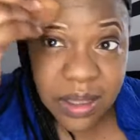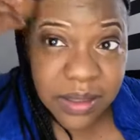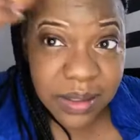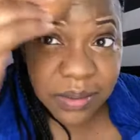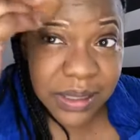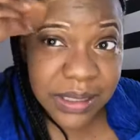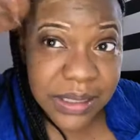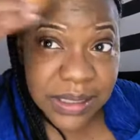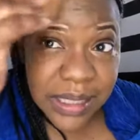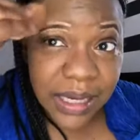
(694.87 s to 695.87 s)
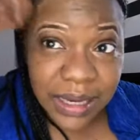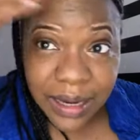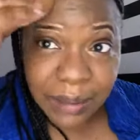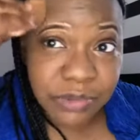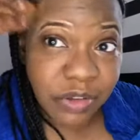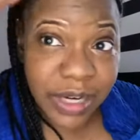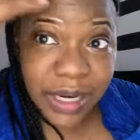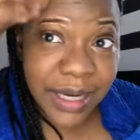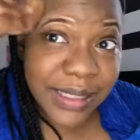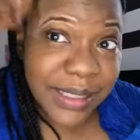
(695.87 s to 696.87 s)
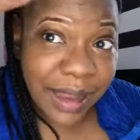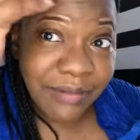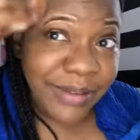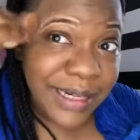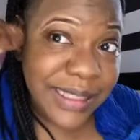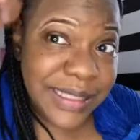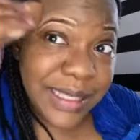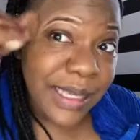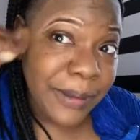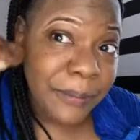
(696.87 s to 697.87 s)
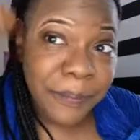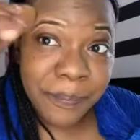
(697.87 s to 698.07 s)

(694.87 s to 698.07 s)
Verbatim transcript: So this tea that I'm drinking, it's not really tea,